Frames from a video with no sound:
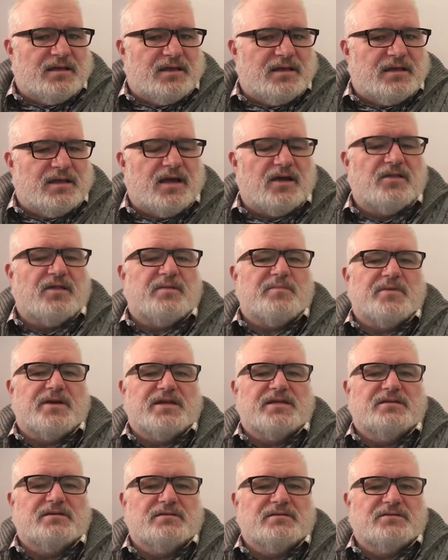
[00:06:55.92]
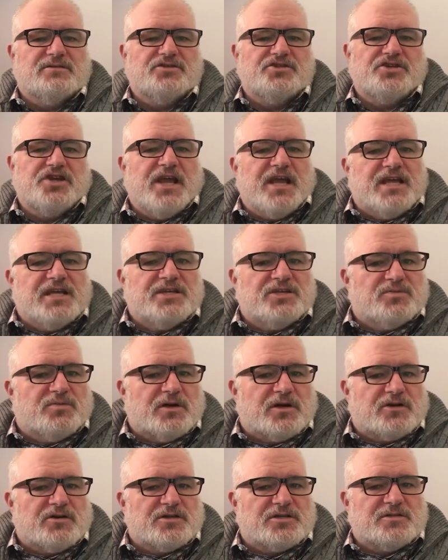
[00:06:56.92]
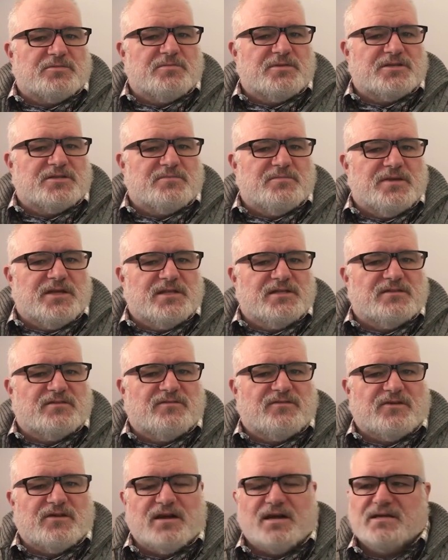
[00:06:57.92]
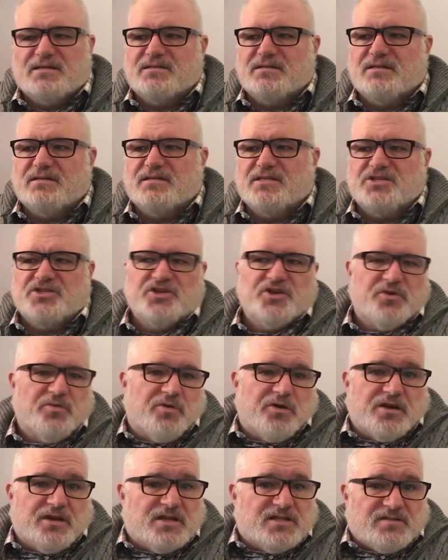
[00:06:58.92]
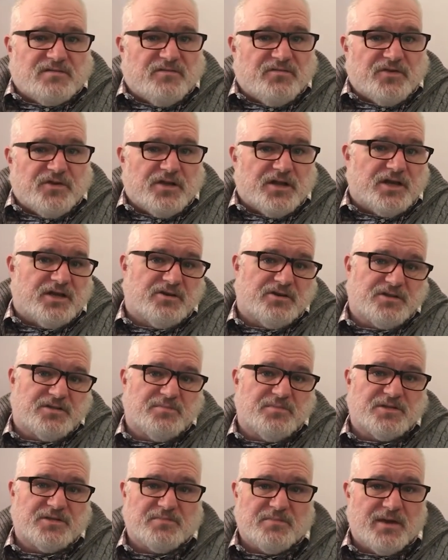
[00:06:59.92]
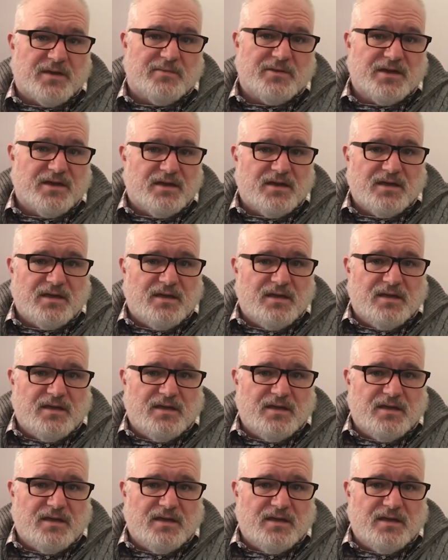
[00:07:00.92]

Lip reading: and how that might change what Christmas means for us. And this year, where it doesn't feel like Christmas, maybe